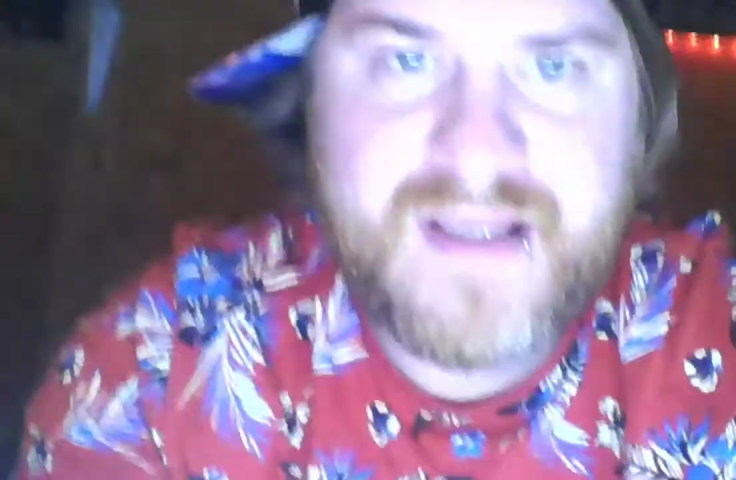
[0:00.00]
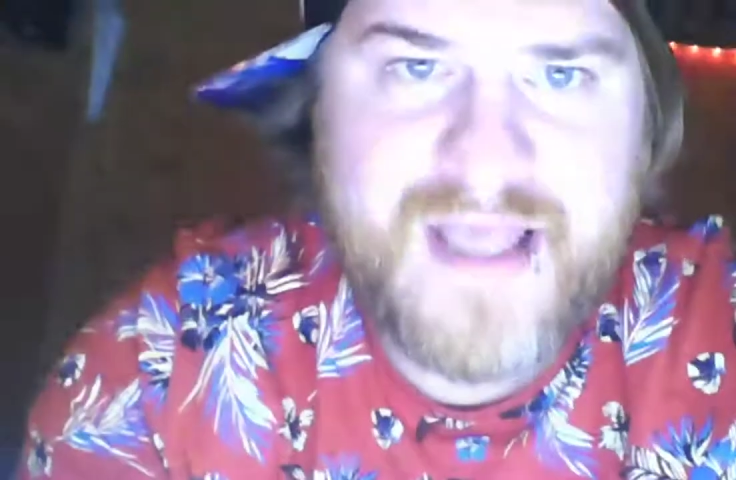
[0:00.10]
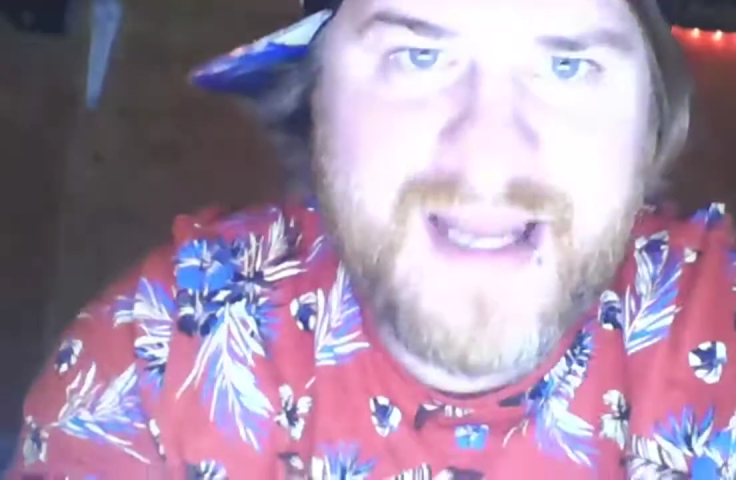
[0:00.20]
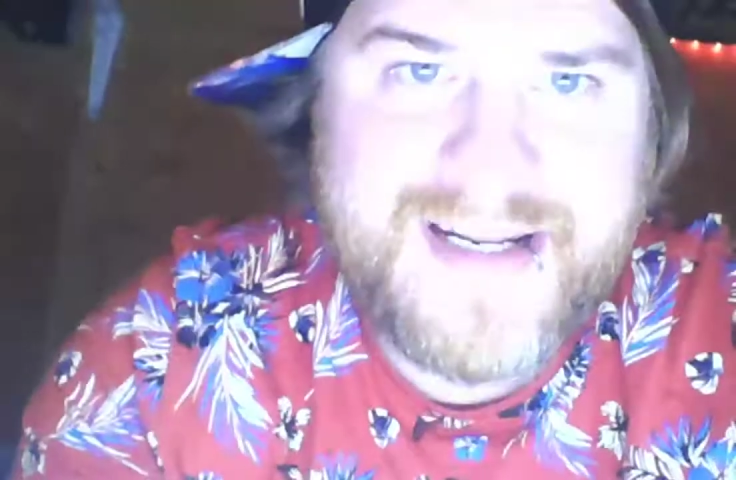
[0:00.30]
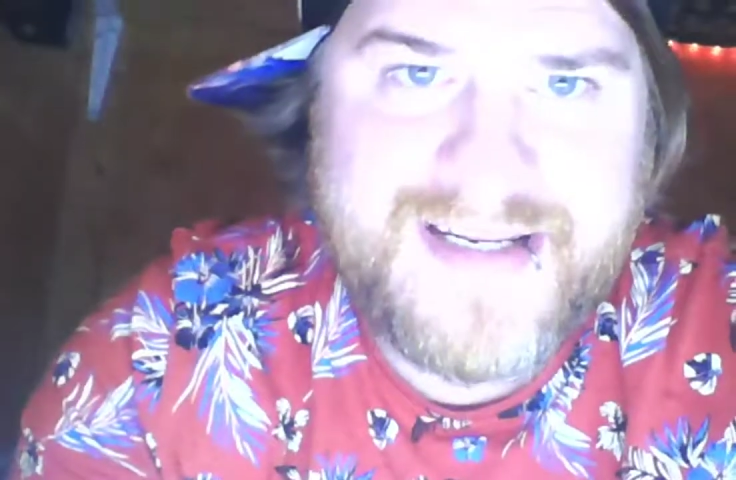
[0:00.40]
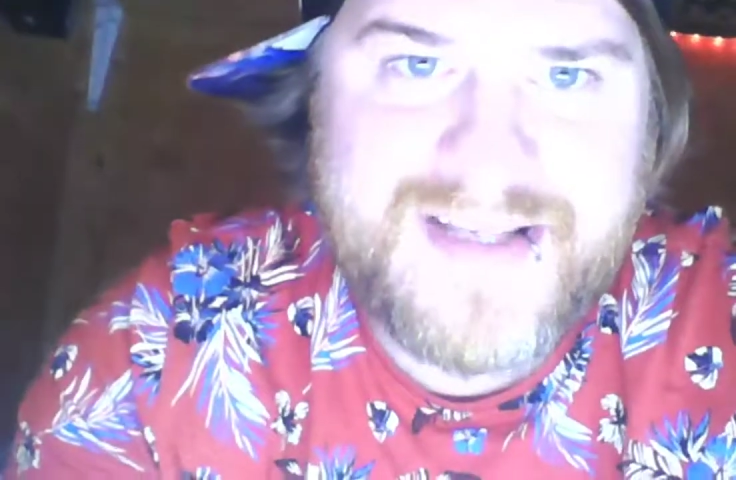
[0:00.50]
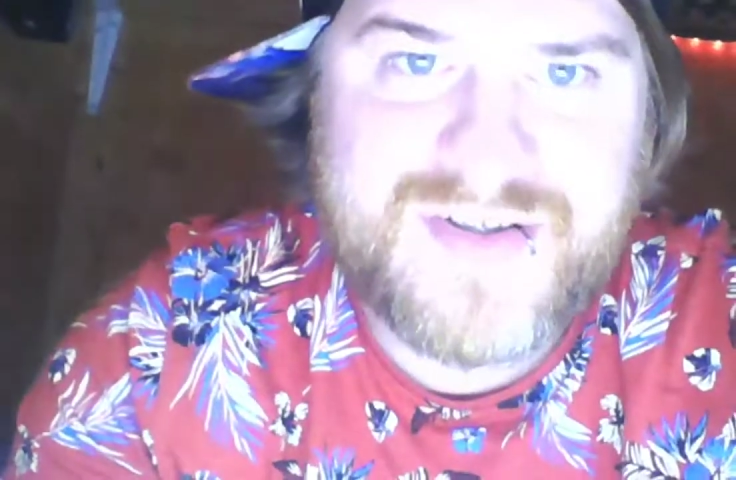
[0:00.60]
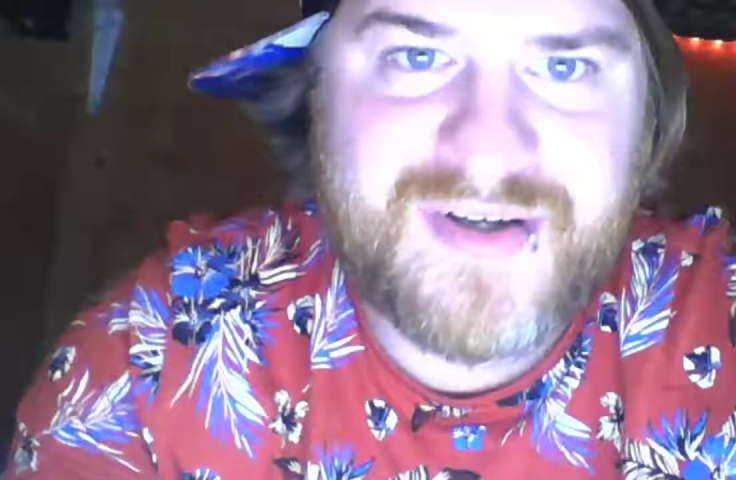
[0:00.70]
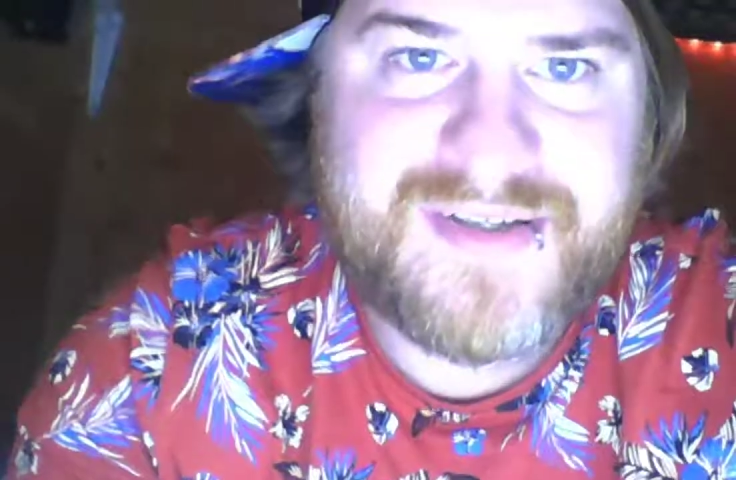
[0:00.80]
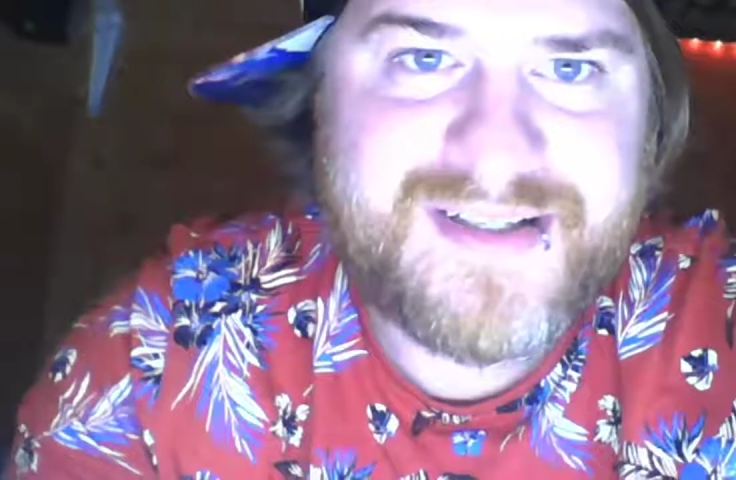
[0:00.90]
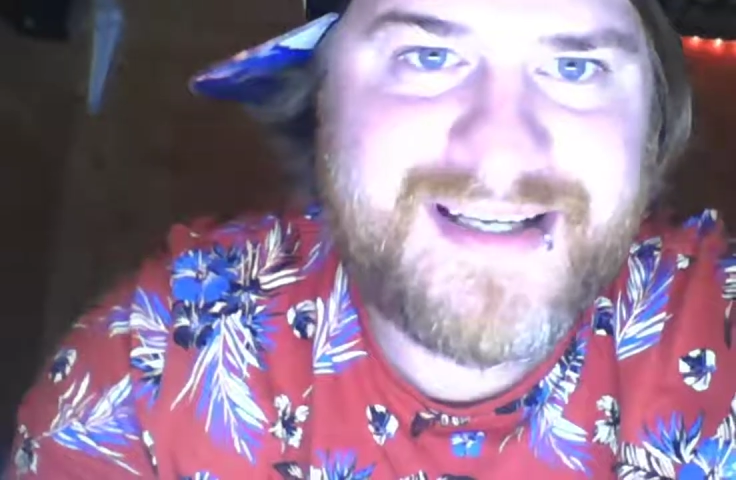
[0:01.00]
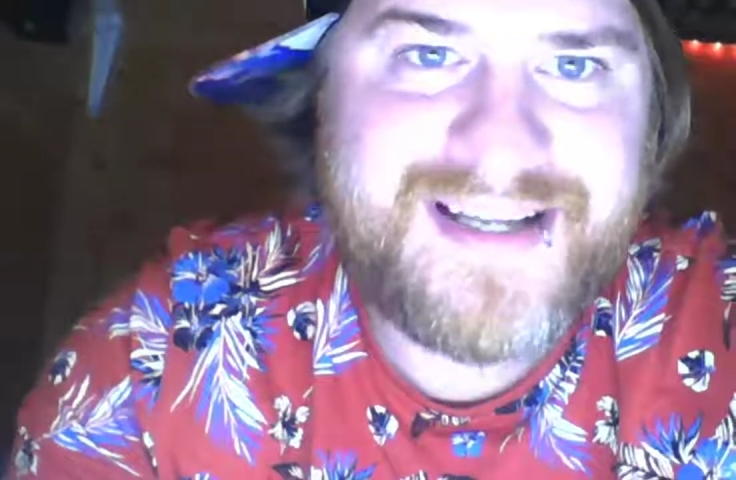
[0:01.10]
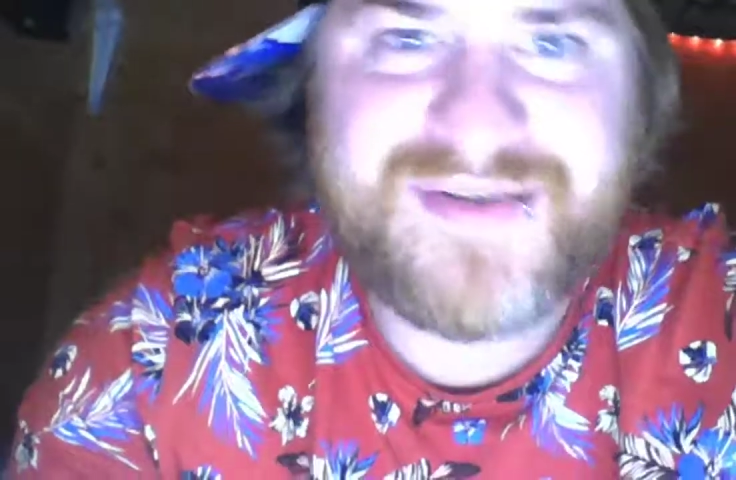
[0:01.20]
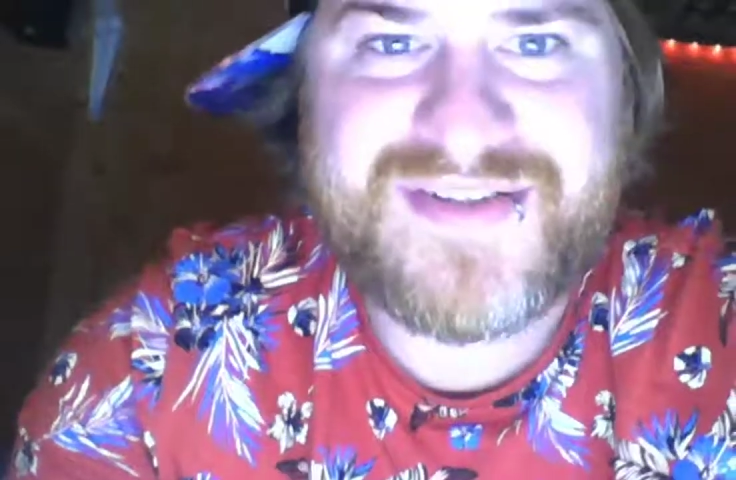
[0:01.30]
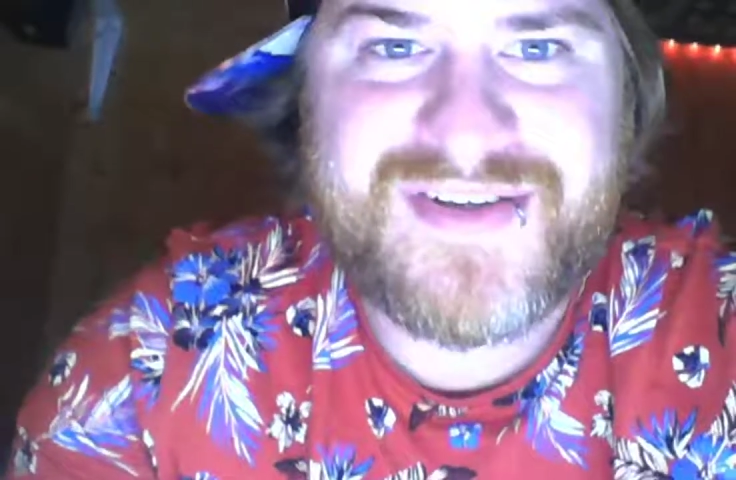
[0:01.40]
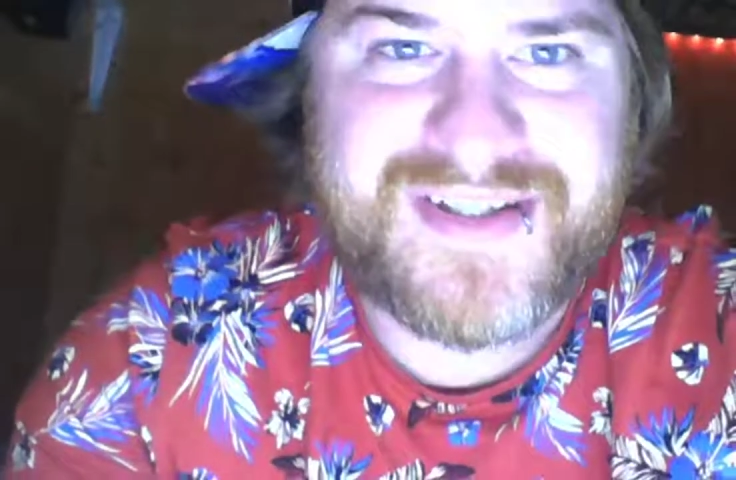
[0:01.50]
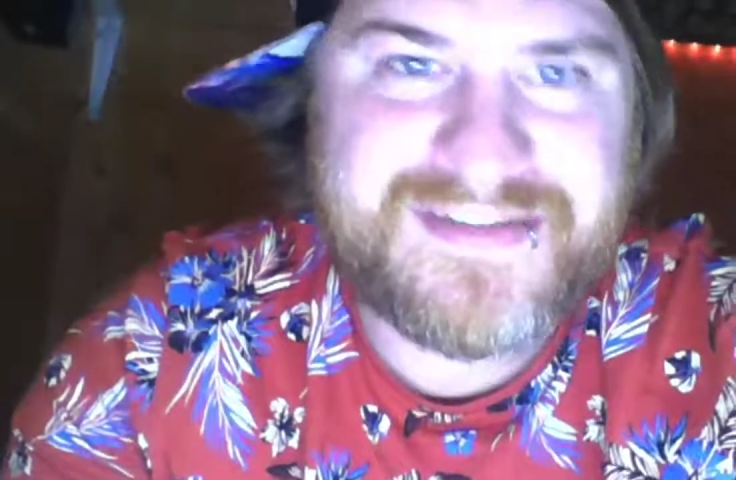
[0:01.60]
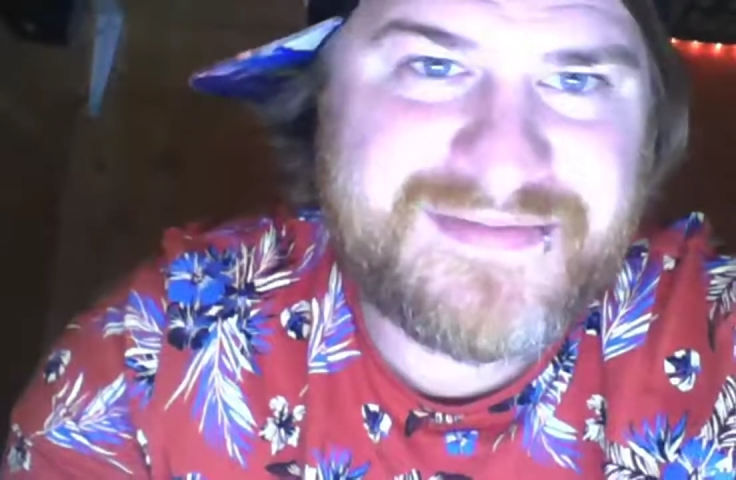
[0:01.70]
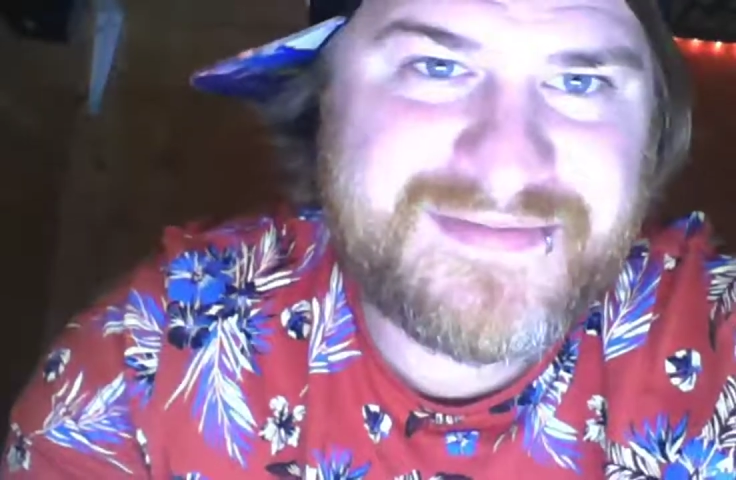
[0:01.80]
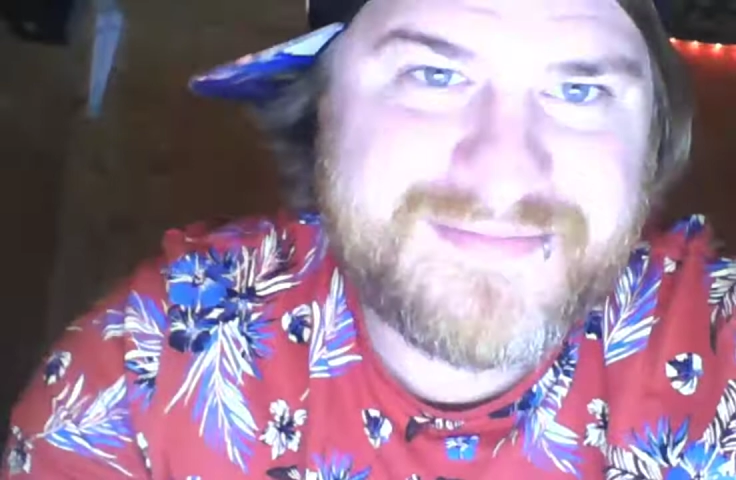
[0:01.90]
LEDs on. It looks kind
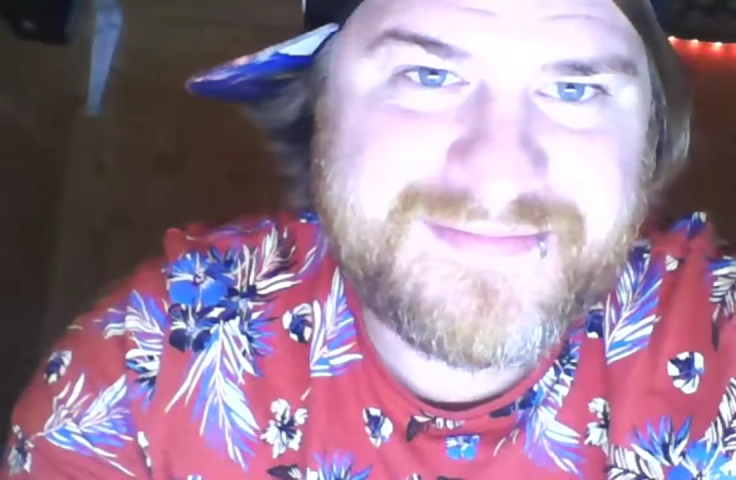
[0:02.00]
of